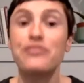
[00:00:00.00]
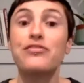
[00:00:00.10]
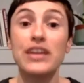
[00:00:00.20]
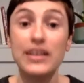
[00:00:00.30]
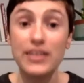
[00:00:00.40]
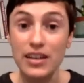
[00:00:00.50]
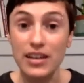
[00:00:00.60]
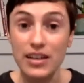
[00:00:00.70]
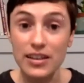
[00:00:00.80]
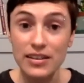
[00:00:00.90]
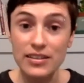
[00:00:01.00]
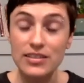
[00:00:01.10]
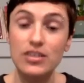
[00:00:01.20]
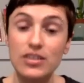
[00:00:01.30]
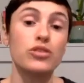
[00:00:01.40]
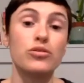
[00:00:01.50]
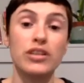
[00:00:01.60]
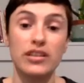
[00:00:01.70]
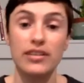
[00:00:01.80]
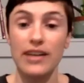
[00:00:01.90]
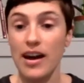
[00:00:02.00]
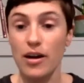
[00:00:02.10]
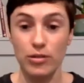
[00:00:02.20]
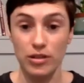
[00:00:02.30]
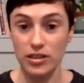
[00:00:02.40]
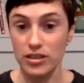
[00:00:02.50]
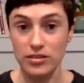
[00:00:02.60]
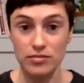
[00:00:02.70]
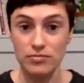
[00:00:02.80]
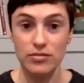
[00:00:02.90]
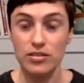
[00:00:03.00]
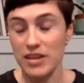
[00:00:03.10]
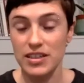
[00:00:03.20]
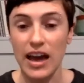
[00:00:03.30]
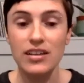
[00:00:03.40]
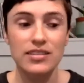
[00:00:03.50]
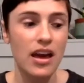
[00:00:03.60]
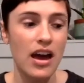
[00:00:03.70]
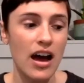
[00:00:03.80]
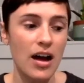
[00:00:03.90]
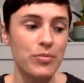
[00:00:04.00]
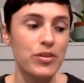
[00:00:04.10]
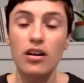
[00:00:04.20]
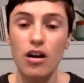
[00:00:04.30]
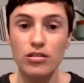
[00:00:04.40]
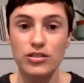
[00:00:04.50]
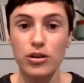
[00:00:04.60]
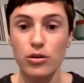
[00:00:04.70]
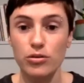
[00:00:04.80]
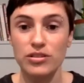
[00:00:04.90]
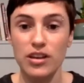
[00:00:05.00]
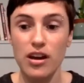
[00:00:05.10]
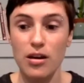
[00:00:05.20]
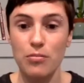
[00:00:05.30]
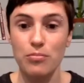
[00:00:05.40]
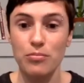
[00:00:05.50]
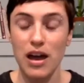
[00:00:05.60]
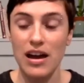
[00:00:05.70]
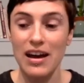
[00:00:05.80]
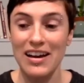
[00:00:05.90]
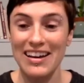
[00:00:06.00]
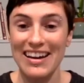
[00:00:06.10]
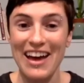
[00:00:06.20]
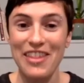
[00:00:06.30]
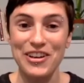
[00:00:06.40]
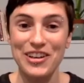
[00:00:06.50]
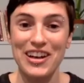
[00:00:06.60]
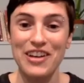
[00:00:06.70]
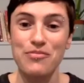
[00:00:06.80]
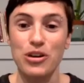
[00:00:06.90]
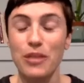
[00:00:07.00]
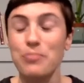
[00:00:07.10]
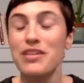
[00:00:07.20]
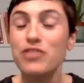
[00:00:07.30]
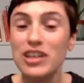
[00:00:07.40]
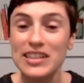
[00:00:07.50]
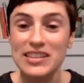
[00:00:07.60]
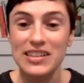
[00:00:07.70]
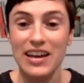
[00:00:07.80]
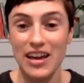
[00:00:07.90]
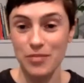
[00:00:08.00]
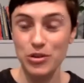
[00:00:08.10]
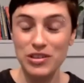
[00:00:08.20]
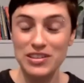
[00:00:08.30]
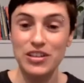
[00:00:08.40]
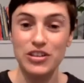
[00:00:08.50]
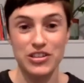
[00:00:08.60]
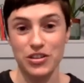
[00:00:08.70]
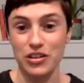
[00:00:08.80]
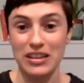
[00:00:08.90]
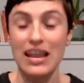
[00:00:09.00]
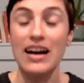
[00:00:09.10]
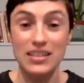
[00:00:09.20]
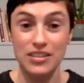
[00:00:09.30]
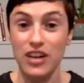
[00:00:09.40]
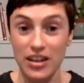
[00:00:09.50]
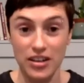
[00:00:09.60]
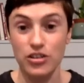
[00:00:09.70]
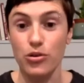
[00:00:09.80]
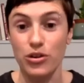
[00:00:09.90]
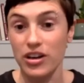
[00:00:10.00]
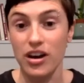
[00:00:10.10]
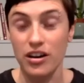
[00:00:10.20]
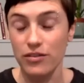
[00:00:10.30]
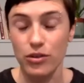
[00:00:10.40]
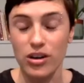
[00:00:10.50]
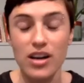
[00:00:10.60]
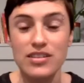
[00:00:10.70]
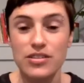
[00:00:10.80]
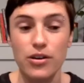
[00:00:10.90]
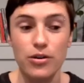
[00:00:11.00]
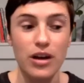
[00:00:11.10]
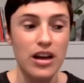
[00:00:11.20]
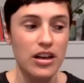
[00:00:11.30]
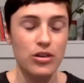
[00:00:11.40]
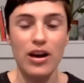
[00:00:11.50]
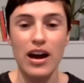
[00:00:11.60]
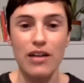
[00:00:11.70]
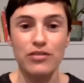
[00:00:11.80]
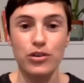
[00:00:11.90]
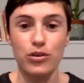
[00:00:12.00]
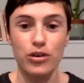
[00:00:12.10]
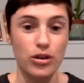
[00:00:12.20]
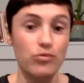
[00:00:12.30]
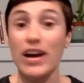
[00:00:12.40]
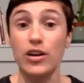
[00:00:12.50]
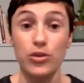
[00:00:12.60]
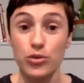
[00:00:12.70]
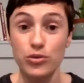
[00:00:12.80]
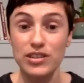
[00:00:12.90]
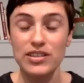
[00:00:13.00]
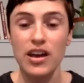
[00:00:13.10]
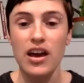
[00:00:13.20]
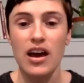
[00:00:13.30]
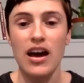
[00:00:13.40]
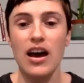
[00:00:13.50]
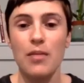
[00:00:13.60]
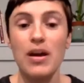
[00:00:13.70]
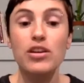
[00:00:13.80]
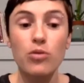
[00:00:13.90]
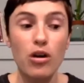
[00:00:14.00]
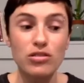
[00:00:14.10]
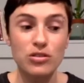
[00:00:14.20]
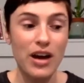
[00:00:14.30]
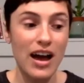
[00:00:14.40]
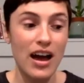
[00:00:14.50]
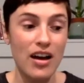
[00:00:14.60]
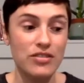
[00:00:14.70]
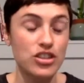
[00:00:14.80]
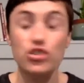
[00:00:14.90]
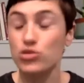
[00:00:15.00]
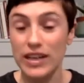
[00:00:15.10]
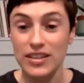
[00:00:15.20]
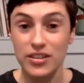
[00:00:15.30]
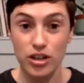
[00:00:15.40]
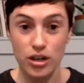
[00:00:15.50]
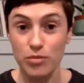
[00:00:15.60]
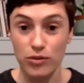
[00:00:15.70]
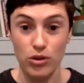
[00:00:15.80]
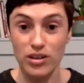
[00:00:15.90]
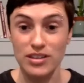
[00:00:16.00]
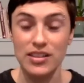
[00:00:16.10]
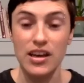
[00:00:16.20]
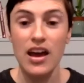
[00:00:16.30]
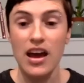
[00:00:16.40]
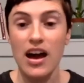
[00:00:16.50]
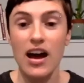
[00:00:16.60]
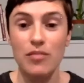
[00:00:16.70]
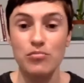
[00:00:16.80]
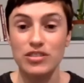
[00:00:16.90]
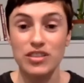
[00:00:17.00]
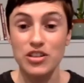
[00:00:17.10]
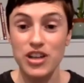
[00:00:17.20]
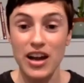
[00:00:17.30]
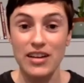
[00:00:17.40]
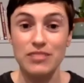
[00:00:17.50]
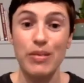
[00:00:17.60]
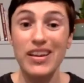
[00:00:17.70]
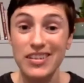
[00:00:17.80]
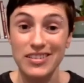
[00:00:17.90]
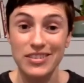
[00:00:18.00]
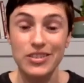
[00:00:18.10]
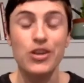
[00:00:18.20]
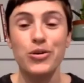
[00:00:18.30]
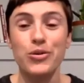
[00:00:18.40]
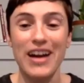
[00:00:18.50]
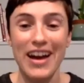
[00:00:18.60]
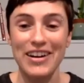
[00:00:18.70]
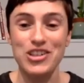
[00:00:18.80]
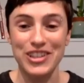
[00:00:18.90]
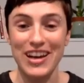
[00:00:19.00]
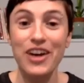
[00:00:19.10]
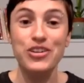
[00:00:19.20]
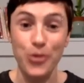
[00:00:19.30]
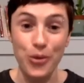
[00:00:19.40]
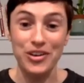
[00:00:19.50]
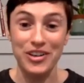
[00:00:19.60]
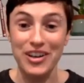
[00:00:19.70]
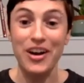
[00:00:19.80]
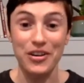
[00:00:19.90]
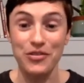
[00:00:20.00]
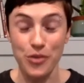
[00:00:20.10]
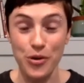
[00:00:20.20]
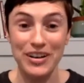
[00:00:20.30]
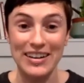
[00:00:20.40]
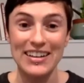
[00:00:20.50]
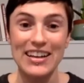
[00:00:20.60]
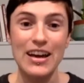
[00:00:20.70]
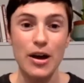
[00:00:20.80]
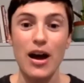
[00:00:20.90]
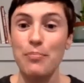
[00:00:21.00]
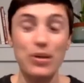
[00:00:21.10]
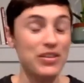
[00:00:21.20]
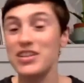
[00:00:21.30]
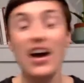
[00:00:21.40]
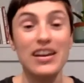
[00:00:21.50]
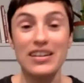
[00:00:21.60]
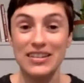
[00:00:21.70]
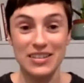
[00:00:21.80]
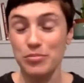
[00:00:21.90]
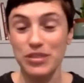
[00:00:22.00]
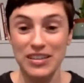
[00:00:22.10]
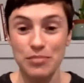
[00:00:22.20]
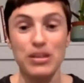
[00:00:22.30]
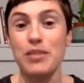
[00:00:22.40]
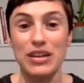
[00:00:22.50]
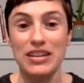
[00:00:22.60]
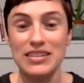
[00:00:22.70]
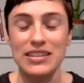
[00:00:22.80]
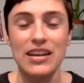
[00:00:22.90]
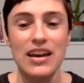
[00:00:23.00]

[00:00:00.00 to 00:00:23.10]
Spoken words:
felines, including our domestic cats. There are also some other kind of more omnivorous animals that are still classified under order Carnivora. So you have your raccoons, and you also have strict herbivores, such as pandas, who are actually under order Carnivora, but their diet is completely plant-based.